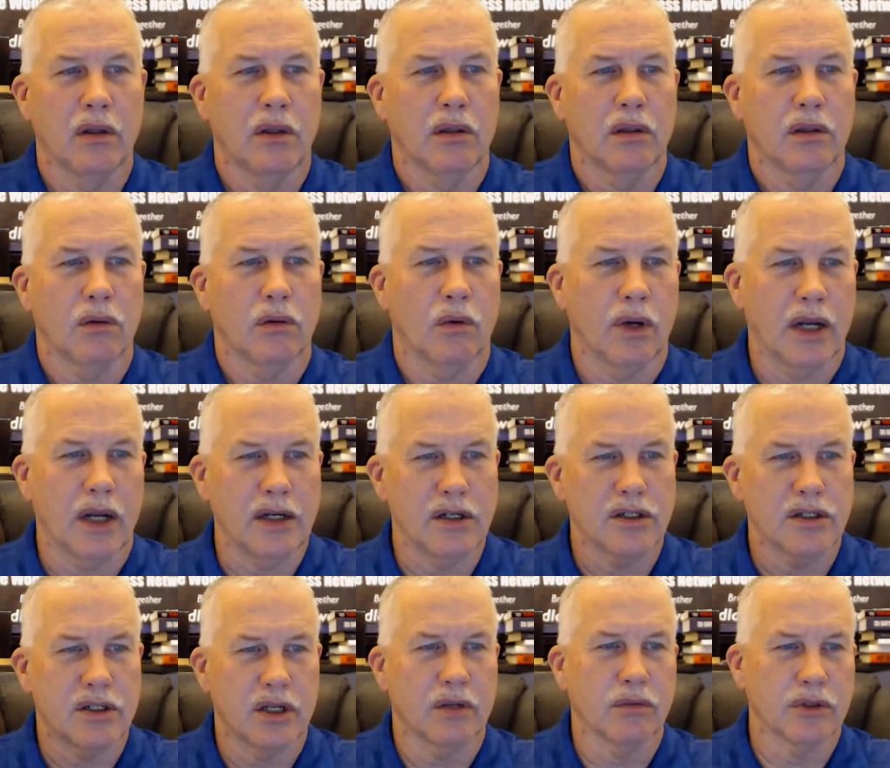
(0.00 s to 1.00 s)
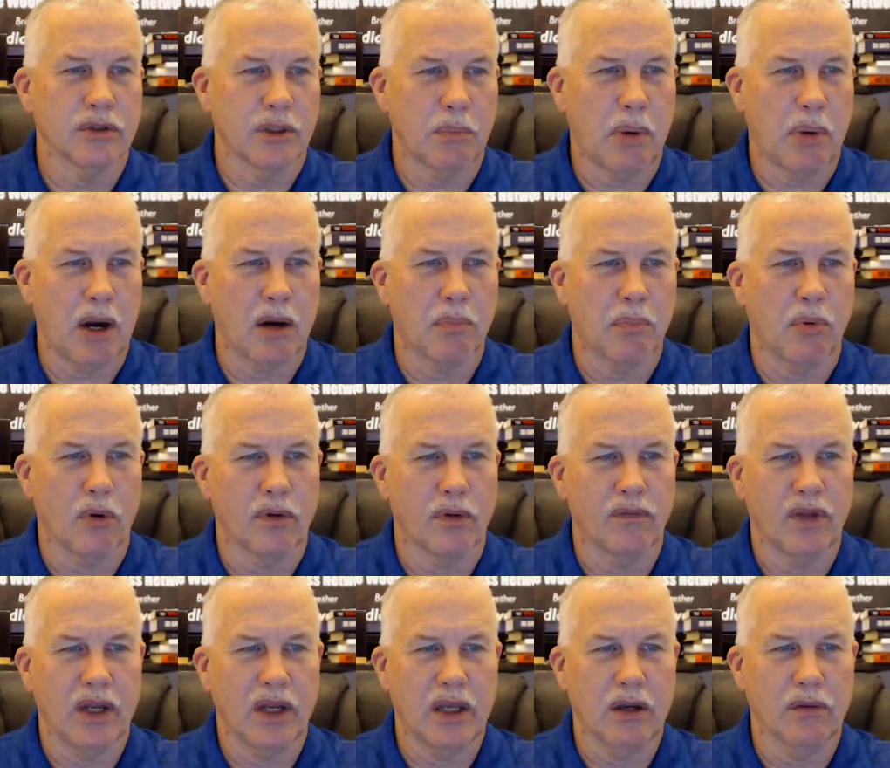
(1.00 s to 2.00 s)
The one I just did was a PowerPoint
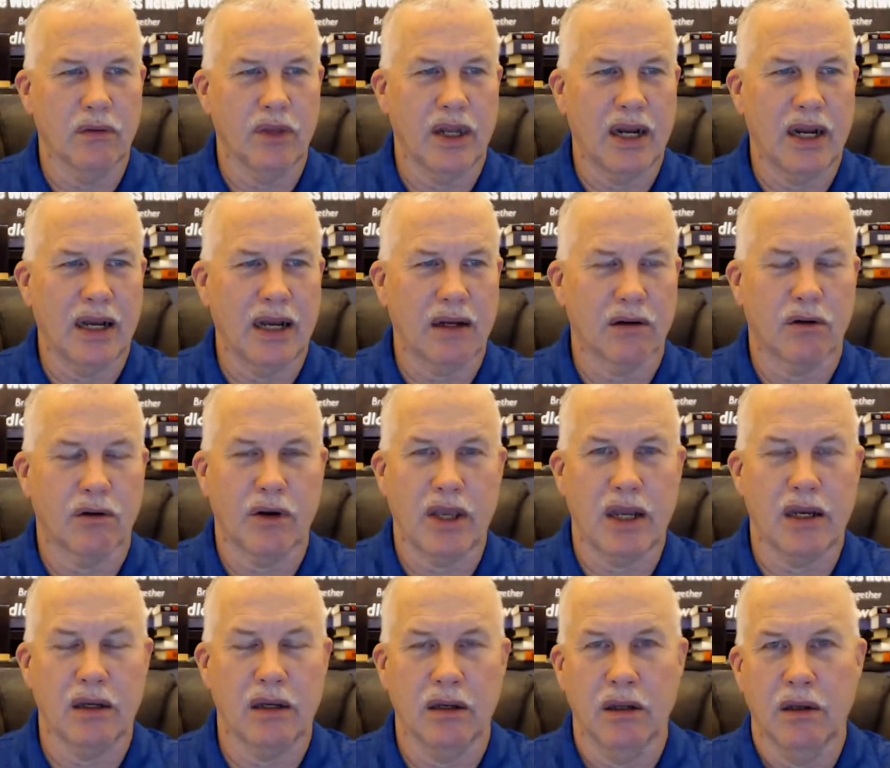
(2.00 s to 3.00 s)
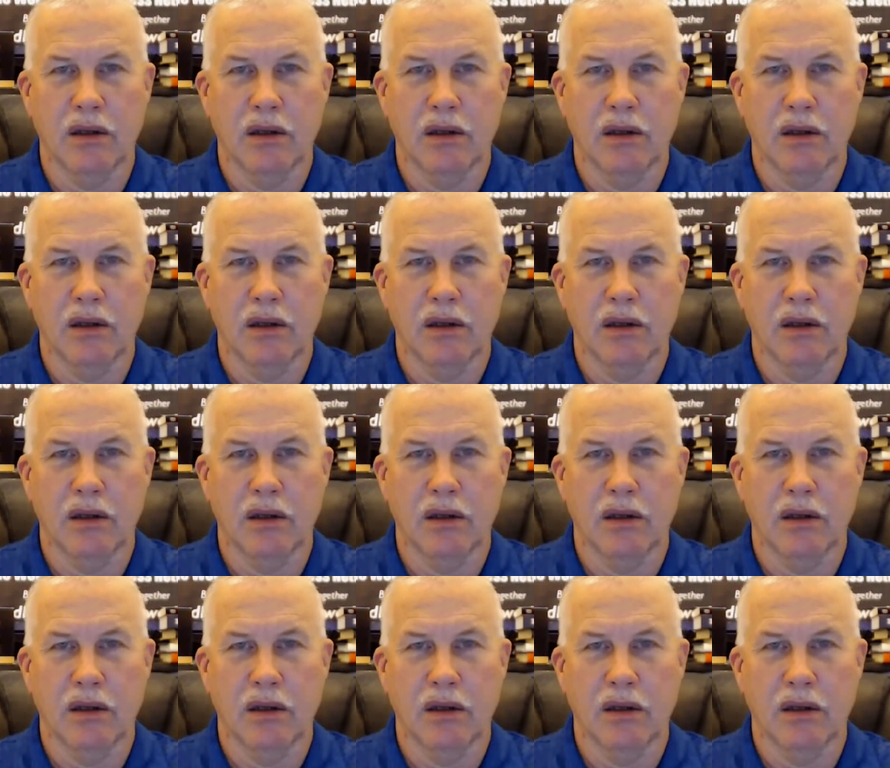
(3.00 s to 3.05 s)
video that I created.